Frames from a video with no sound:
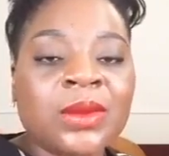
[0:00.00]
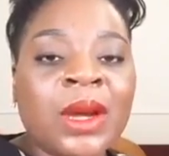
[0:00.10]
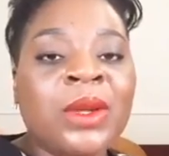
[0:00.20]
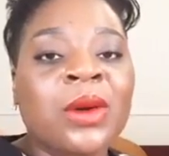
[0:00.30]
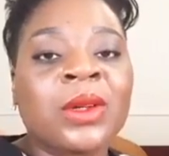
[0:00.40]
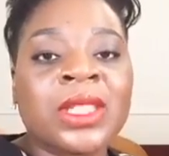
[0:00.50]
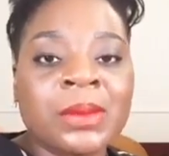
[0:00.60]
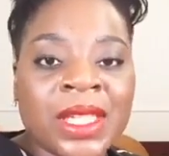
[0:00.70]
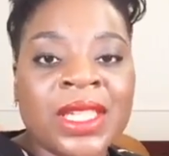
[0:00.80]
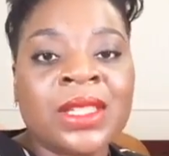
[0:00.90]
why we call them
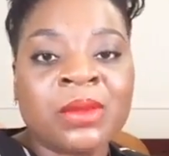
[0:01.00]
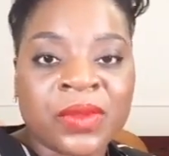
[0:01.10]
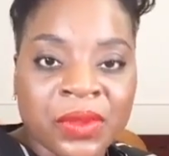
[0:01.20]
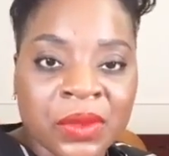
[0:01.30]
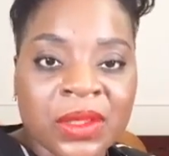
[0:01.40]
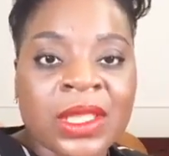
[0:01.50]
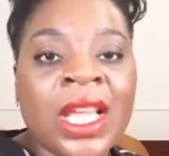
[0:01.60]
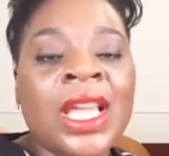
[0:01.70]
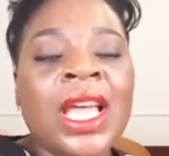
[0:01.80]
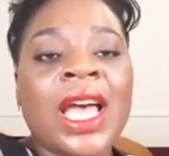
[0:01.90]
Kingdom Fruits,
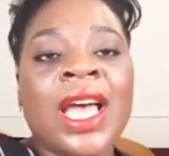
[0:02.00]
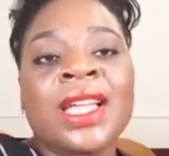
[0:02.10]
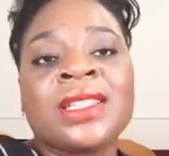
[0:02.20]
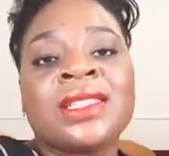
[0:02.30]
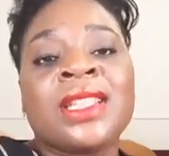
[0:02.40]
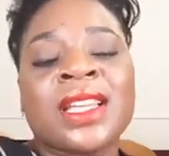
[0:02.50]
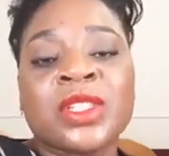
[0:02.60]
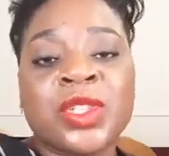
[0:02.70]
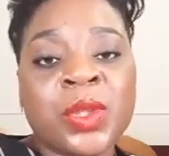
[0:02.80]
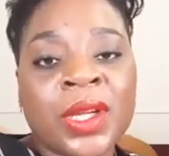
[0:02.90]
and they can
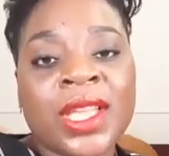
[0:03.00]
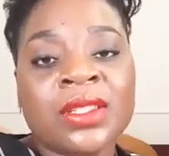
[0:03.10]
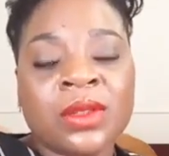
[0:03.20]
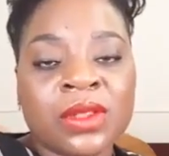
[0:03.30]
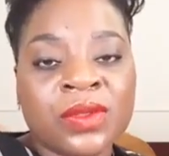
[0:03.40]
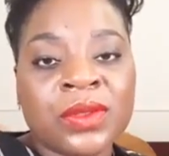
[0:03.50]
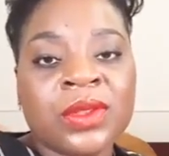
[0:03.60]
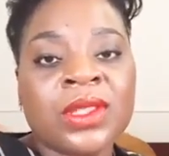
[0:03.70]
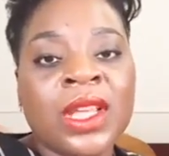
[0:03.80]
showcase those fruits.